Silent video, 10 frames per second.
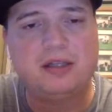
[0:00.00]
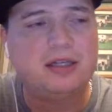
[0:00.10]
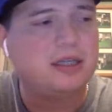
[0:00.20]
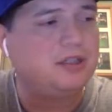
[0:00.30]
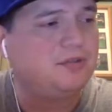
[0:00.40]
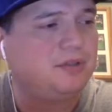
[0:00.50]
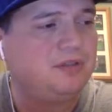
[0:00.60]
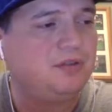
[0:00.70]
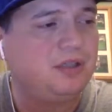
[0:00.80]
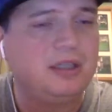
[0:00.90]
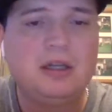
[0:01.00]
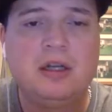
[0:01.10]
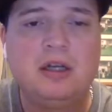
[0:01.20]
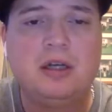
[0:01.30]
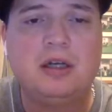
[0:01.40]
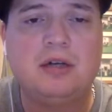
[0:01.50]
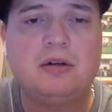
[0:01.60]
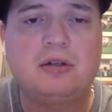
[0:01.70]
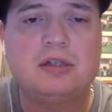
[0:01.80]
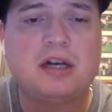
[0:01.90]
Like I just recently
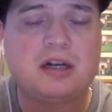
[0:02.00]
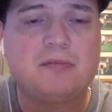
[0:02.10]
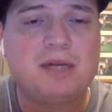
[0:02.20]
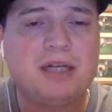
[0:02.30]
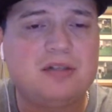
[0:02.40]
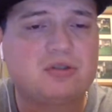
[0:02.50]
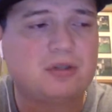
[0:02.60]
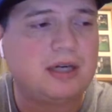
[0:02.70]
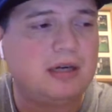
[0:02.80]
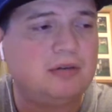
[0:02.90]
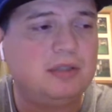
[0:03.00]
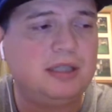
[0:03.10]
got a Mike Trout,